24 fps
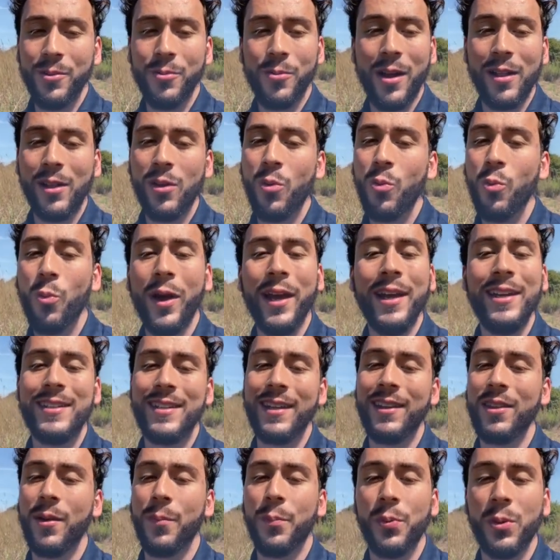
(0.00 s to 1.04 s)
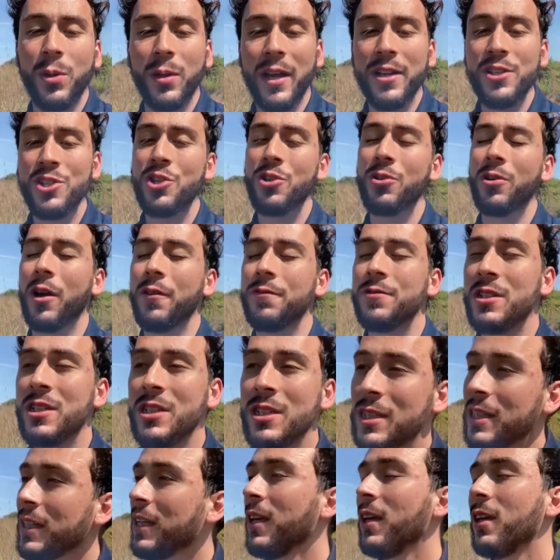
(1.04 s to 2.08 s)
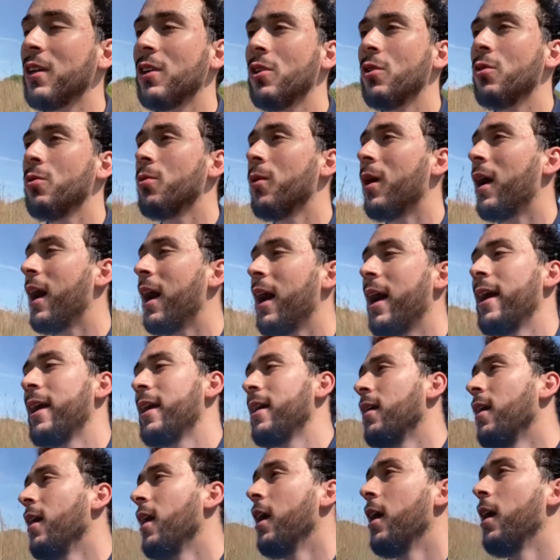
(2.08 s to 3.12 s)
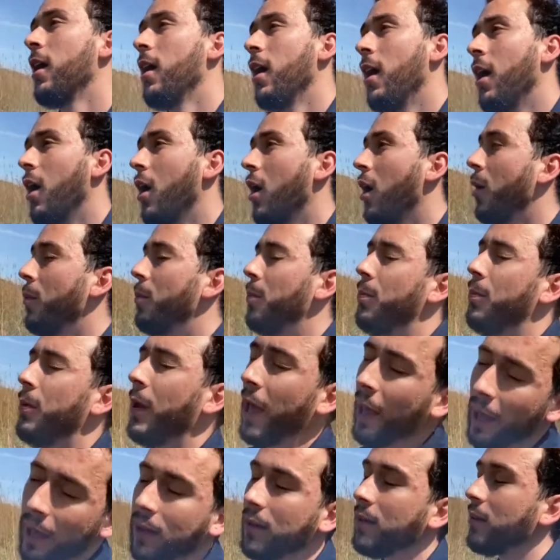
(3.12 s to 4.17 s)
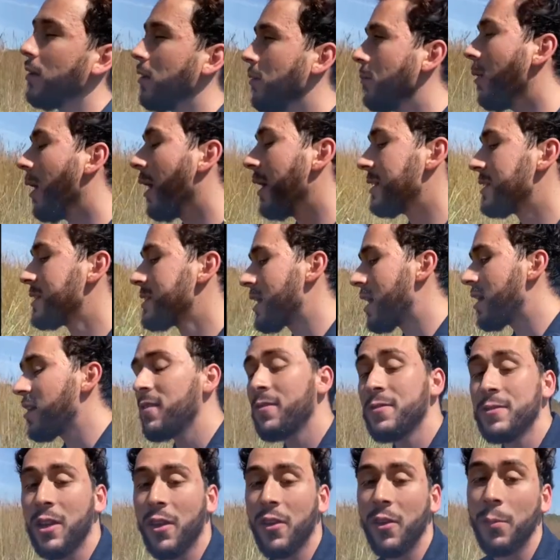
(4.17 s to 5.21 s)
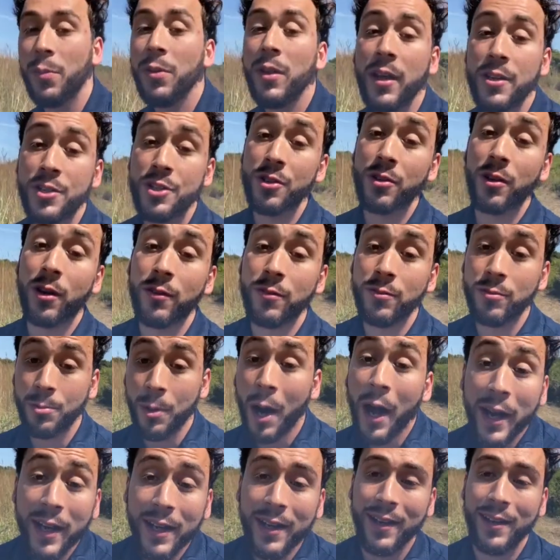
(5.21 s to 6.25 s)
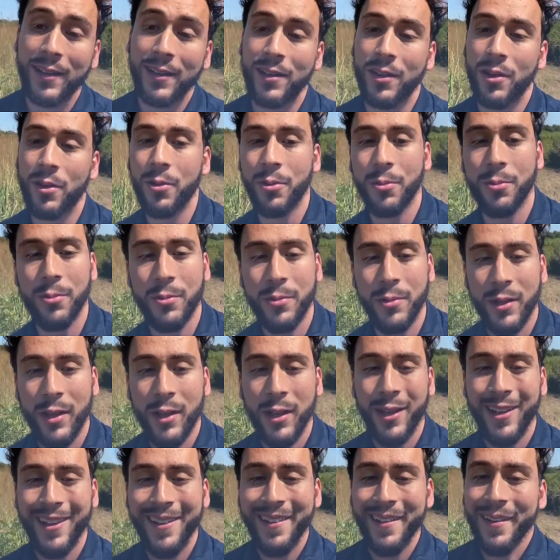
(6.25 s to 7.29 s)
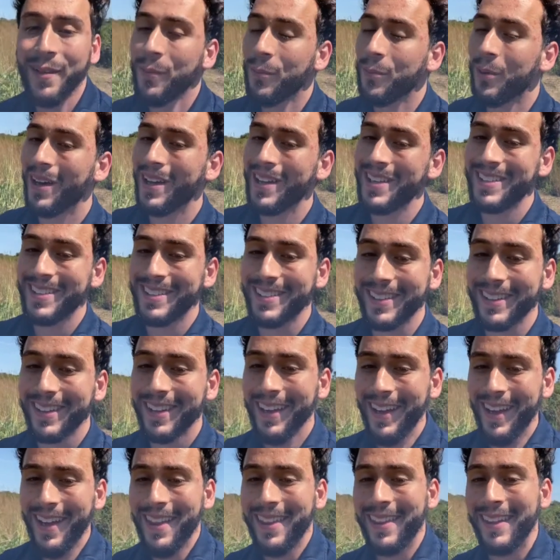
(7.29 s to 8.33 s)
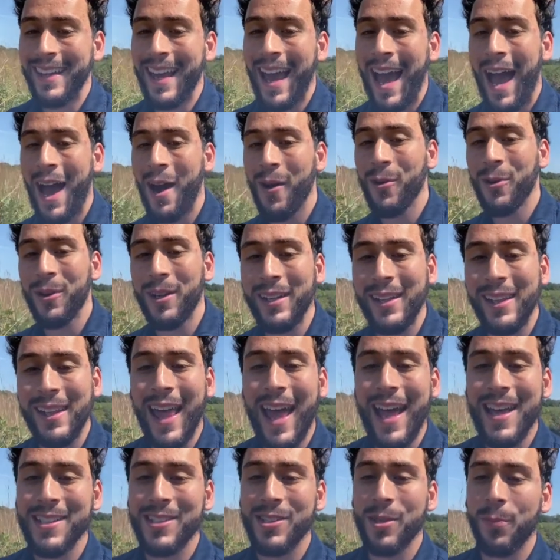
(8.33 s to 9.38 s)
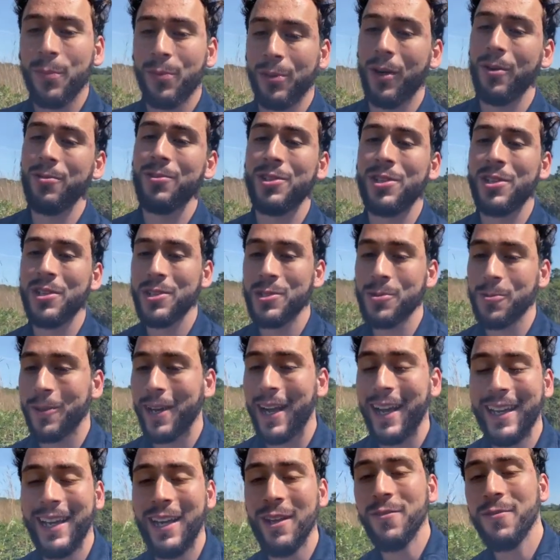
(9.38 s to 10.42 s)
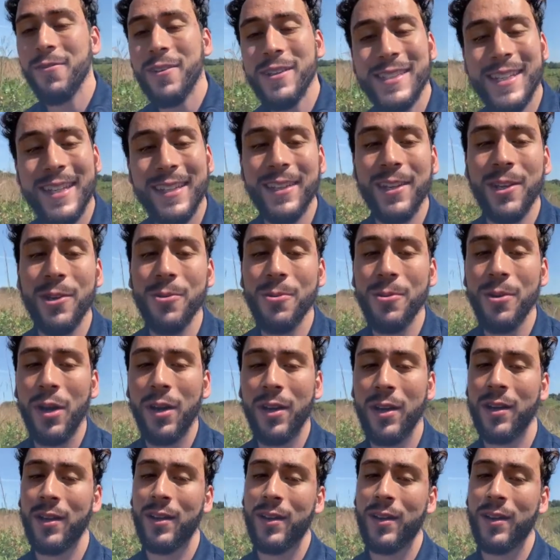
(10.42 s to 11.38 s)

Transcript: While awaiting the pleasure of seeing you, I abandoned myself to the pleasure of writing you. But The hour at last approaches when I can visit you.